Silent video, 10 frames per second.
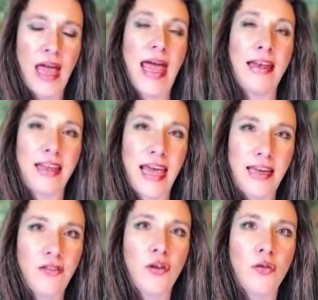and
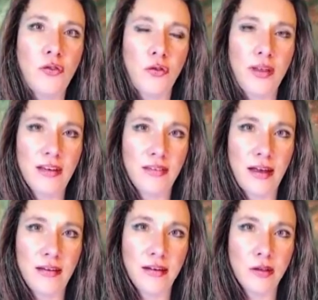Ketu to the
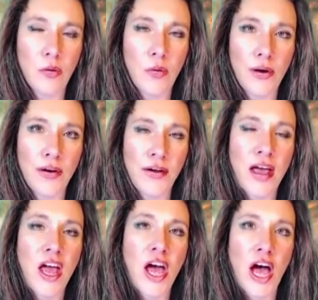Ascendant Lord
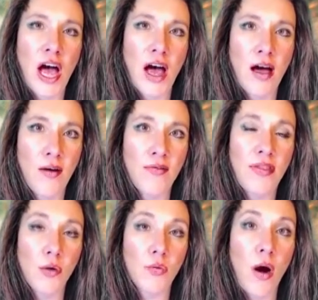of
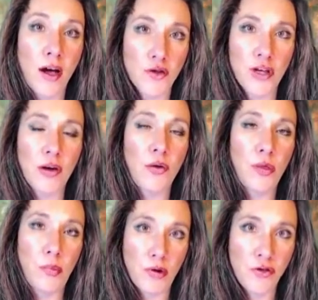the Rashi or
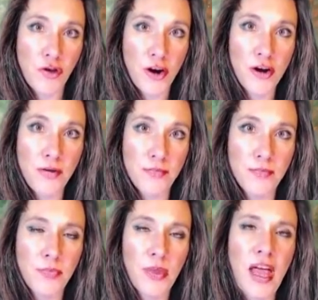the birth chart,
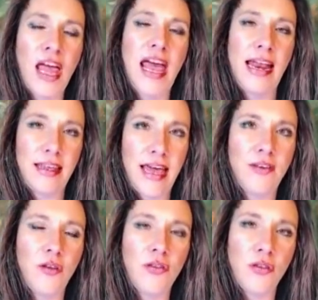and
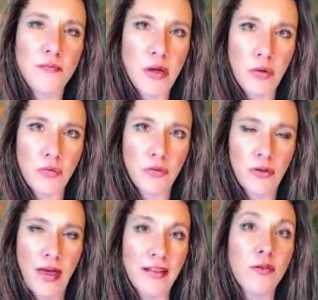Ketu to the moon.
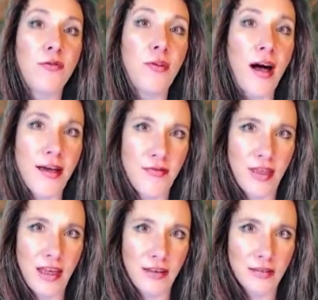So that's 5
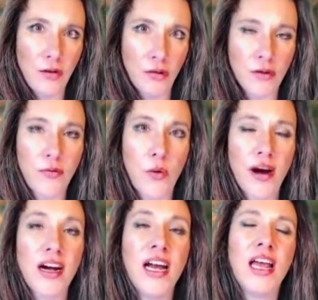things you look
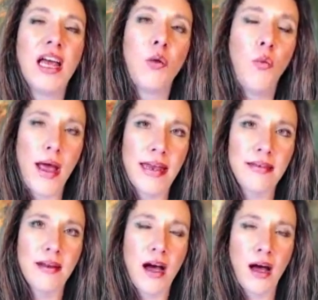for
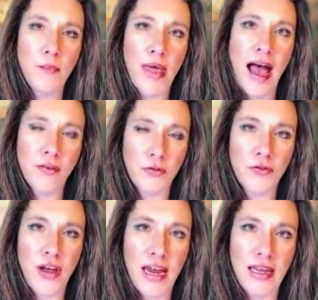when
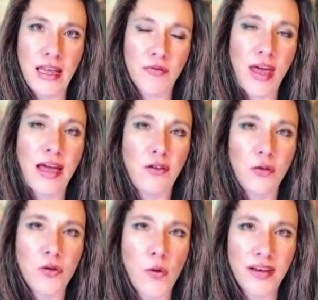ascertaining if Ketu
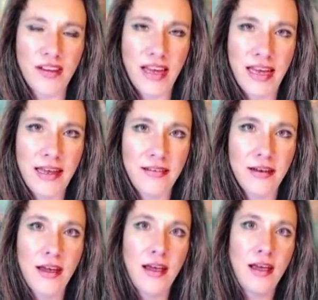is going to hit
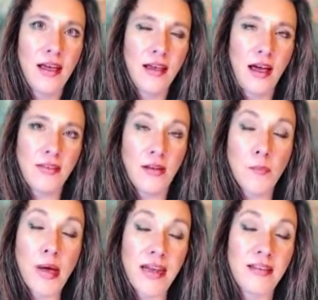
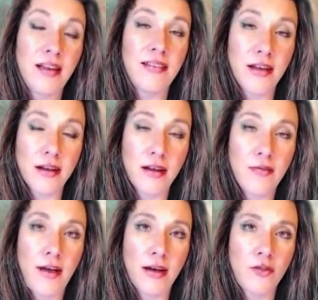somebody's identity
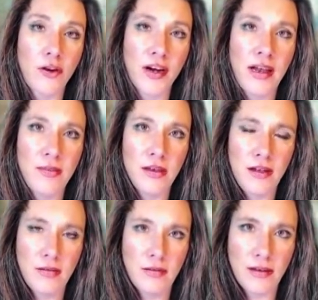factor in the
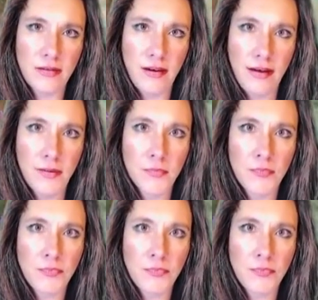D60.